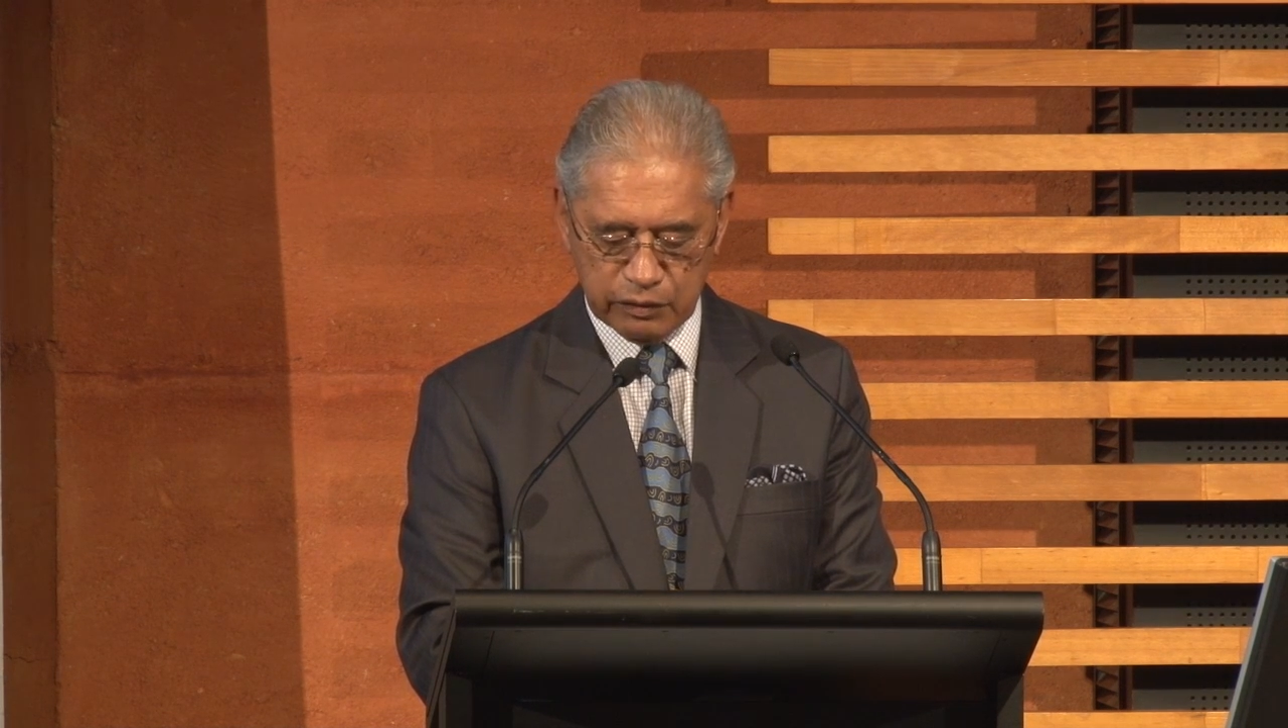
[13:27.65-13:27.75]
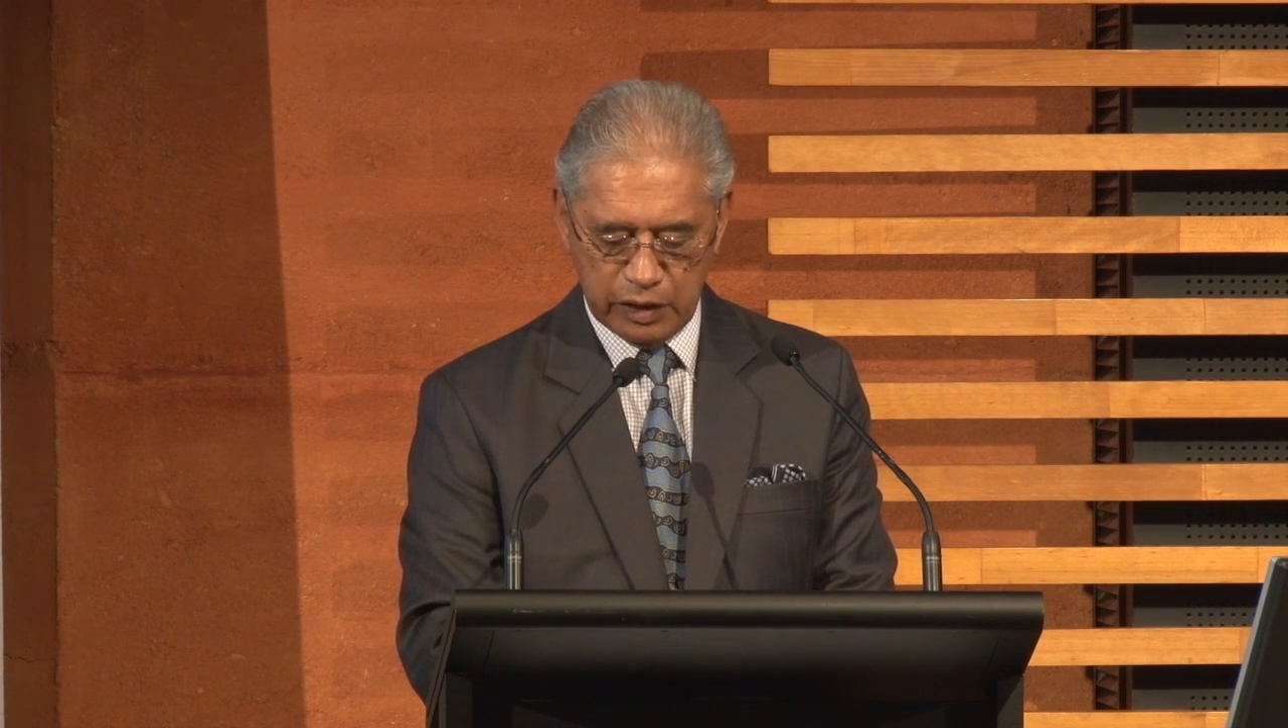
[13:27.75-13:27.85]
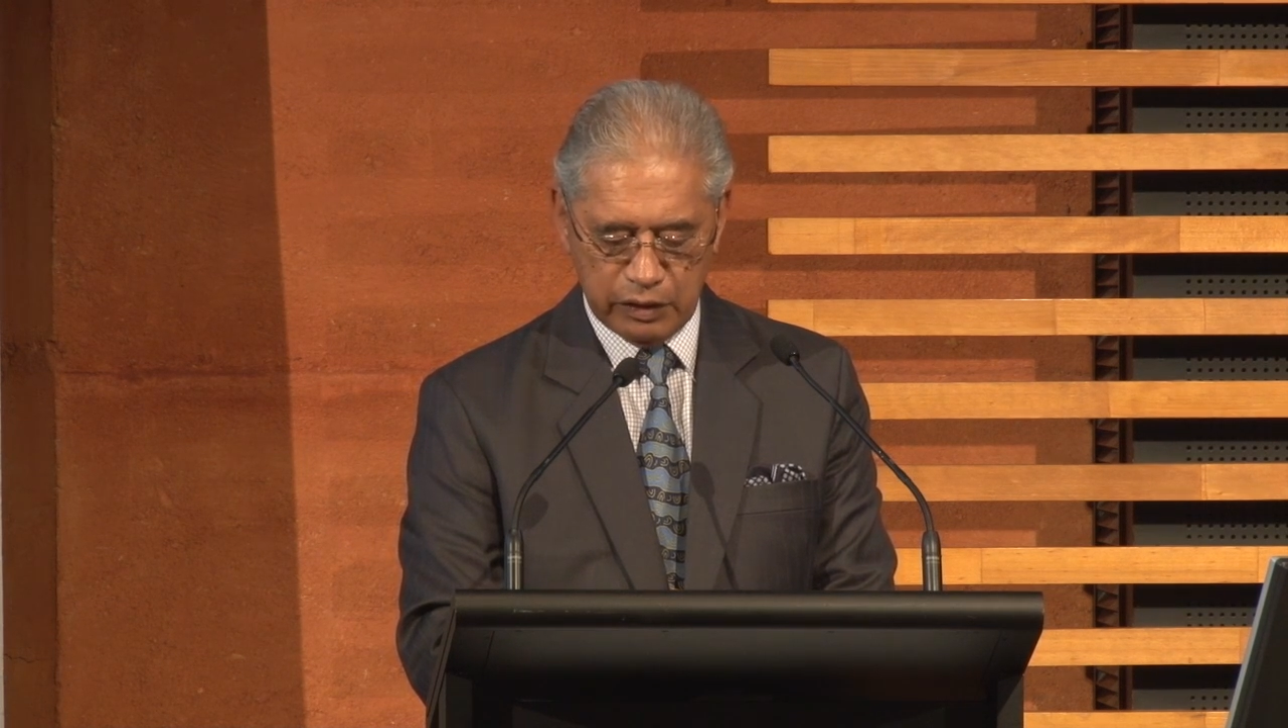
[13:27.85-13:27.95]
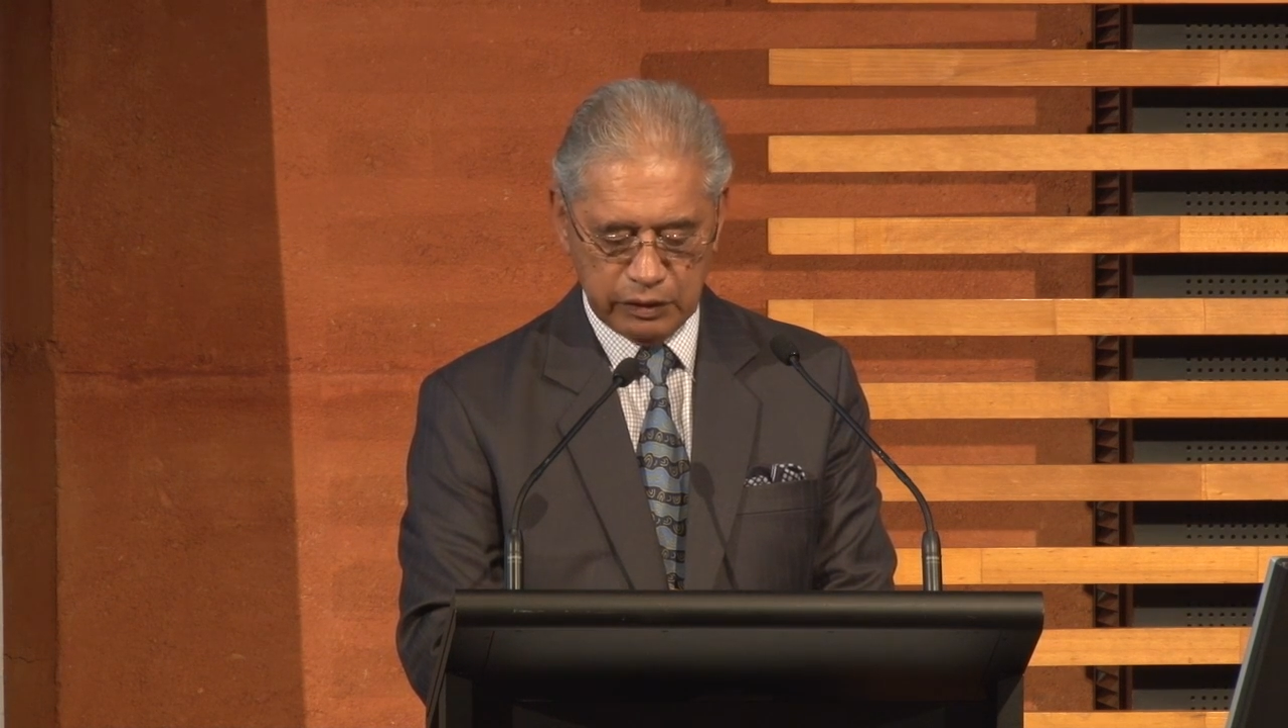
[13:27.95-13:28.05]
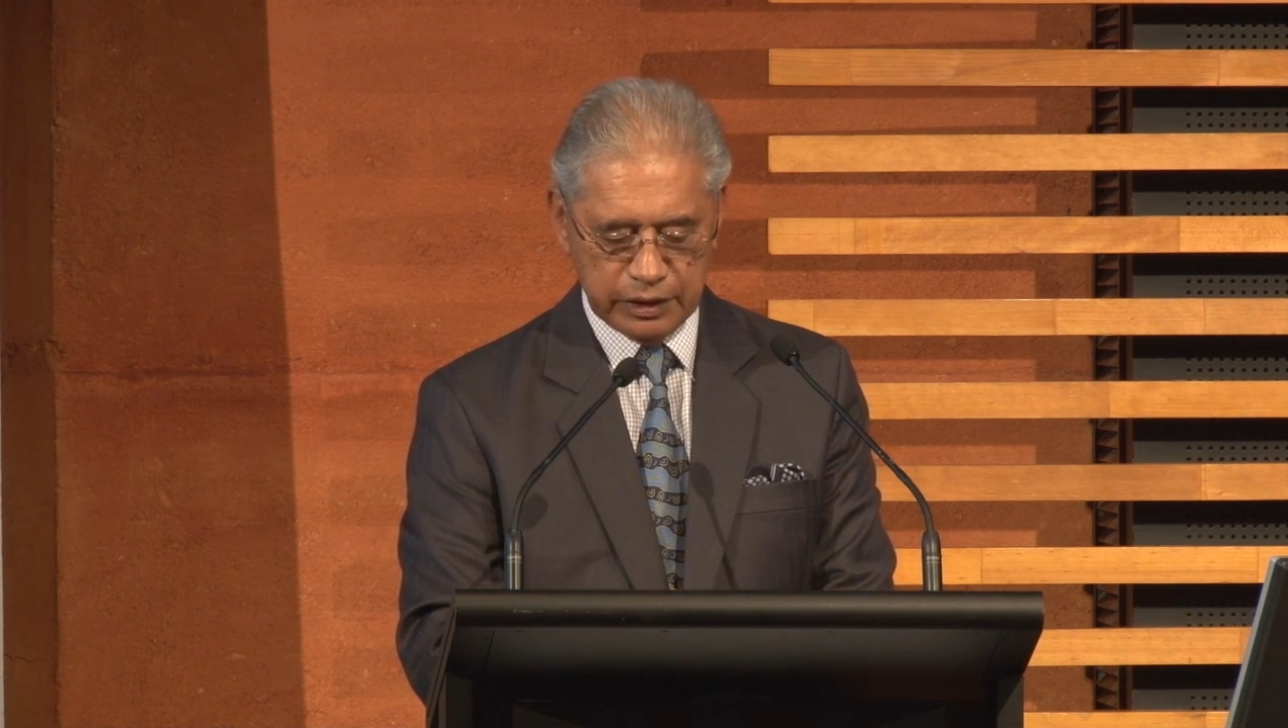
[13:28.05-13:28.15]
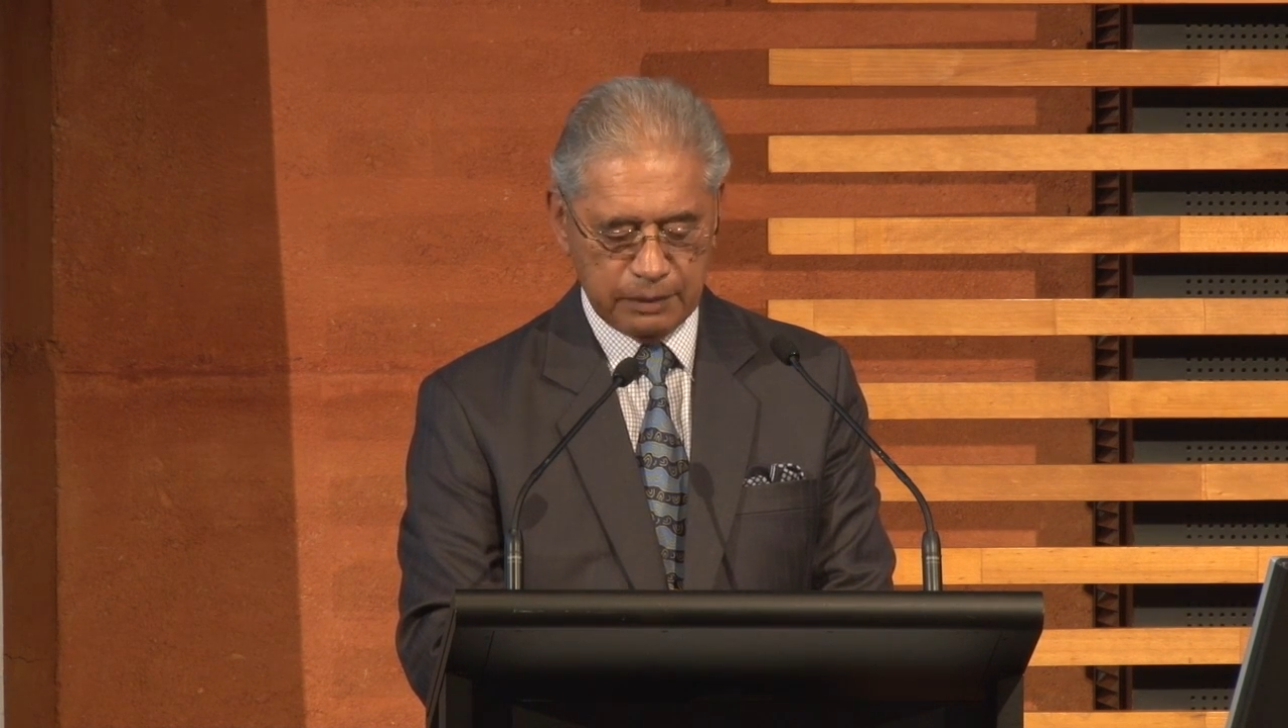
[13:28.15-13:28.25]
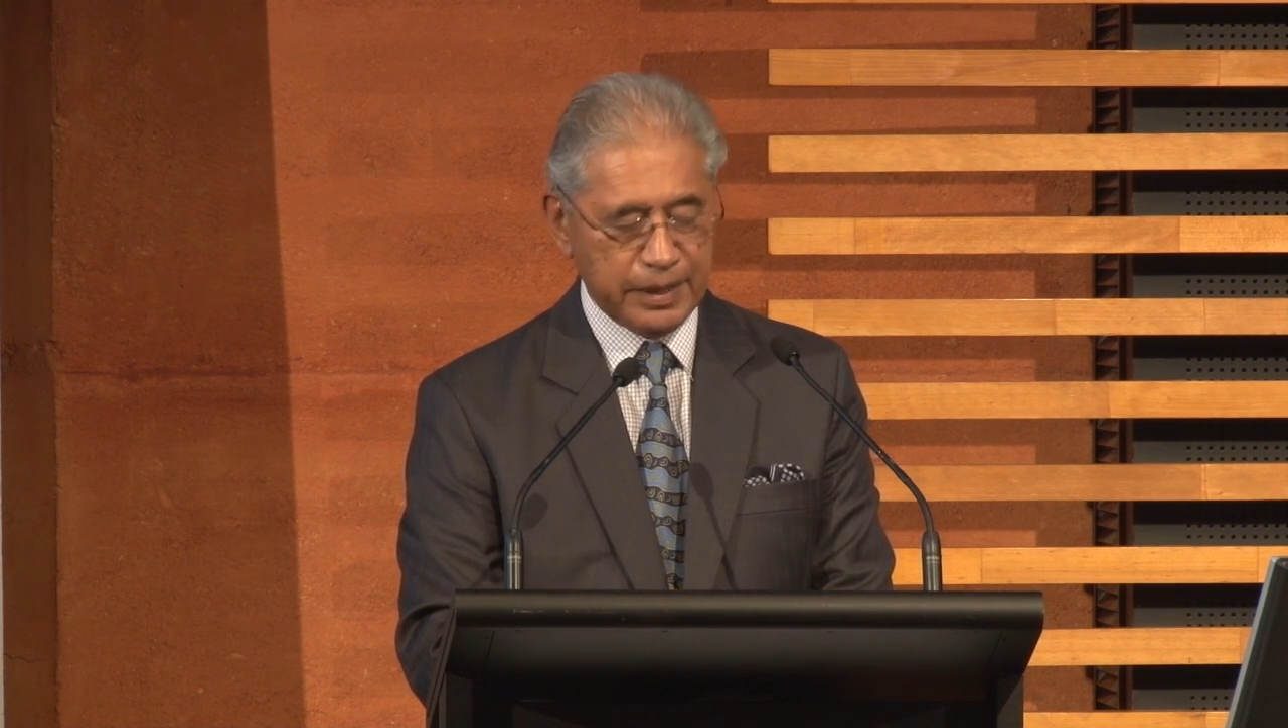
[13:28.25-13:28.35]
role in the